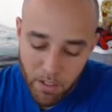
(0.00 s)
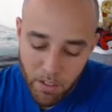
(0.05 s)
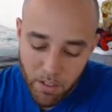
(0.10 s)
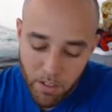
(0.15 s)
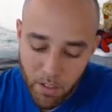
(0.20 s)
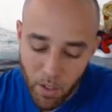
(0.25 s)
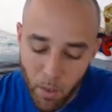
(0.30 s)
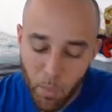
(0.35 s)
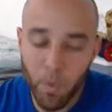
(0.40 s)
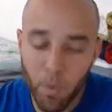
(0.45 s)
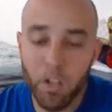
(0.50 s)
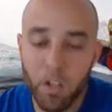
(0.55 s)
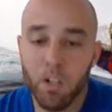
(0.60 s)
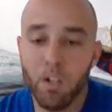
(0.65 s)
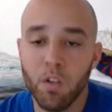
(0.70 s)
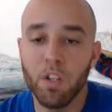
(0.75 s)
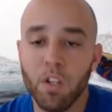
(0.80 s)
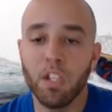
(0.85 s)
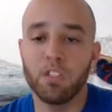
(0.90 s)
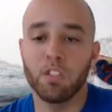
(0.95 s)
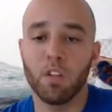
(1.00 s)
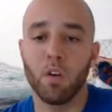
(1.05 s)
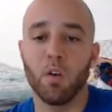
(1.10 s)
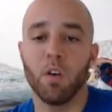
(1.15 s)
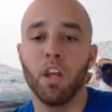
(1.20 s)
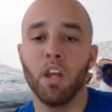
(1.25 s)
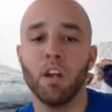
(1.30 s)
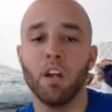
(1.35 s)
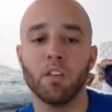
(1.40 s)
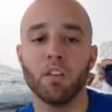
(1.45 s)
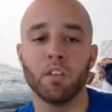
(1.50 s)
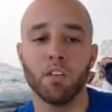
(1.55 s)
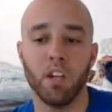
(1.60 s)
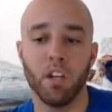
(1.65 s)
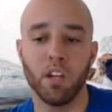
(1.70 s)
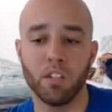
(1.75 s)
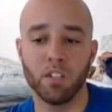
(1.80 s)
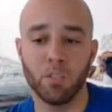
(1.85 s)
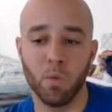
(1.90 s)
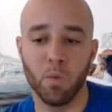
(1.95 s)
So Raccoon, so
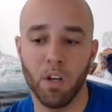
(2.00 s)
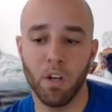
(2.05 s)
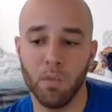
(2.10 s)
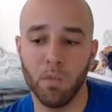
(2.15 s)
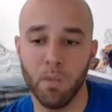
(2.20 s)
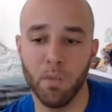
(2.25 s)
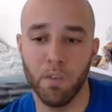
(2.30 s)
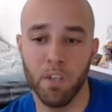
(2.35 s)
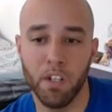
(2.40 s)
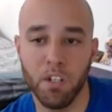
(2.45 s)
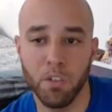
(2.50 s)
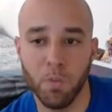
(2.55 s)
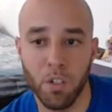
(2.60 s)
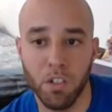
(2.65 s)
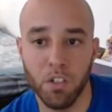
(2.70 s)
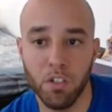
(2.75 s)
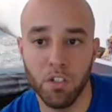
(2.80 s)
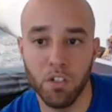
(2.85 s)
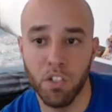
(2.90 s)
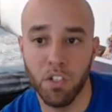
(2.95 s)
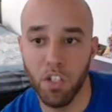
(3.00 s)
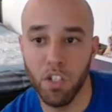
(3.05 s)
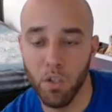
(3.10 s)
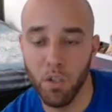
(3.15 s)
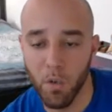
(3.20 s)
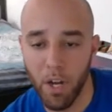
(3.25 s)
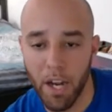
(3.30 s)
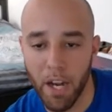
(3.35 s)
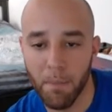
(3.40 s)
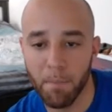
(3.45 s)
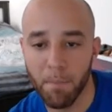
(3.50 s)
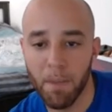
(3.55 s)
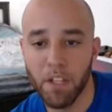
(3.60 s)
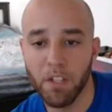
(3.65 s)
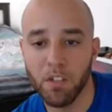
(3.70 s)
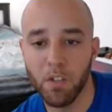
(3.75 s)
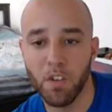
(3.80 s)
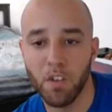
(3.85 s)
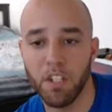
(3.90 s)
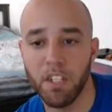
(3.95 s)
here's what you should do, right?
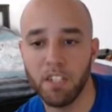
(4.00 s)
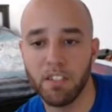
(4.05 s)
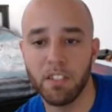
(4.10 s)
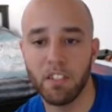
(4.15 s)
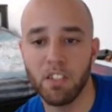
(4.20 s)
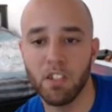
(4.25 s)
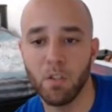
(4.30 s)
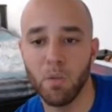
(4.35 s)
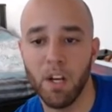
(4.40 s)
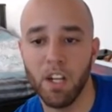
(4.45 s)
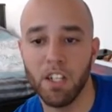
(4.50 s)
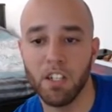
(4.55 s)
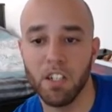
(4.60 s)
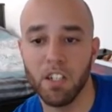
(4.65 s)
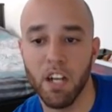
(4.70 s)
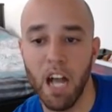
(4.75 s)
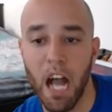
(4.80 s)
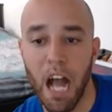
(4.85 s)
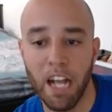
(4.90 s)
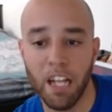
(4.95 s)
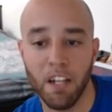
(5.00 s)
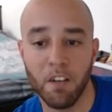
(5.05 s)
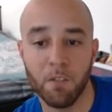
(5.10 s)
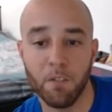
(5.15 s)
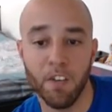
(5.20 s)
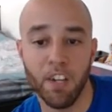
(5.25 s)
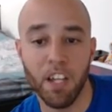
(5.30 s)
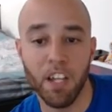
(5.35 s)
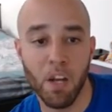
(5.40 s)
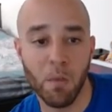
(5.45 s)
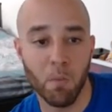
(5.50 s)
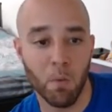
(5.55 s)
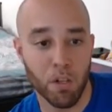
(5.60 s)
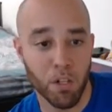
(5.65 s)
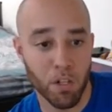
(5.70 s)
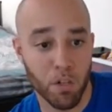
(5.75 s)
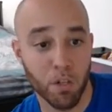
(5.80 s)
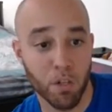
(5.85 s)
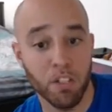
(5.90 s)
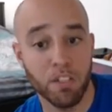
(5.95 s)
So in this situation, I could fill up
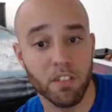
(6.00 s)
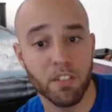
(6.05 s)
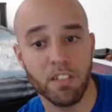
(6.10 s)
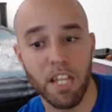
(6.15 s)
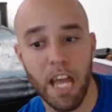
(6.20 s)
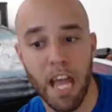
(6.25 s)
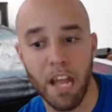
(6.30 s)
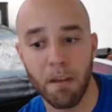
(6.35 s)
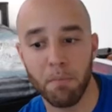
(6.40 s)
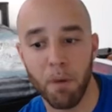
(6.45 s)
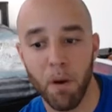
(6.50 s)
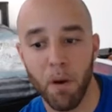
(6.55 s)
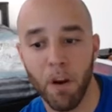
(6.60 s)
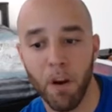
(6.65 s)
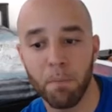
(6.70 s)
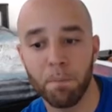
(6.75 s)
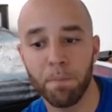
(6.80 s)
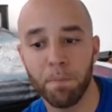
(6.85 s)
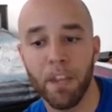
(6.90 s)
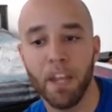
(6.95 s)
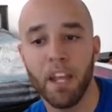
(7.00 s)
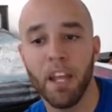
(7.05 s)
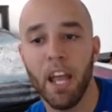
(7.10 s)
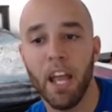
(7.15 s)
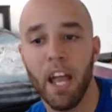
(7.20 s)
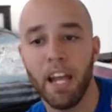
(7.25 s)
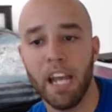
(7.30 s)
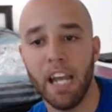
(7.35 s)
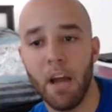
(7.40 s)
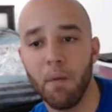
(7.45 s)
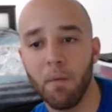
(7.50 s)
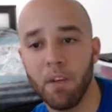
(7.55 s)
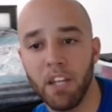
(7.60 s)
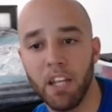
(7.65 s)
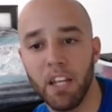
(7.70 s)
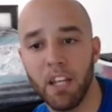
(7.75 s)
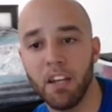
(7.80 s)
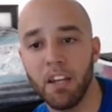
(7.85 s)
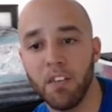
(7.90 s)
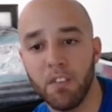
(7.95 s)
Raccoon's attack bar, and that would
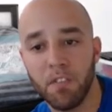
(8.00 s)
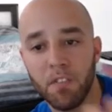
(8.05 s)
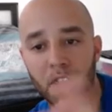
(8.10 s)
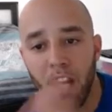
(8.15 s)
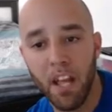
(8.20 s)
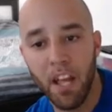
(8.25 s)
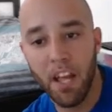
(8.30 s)
give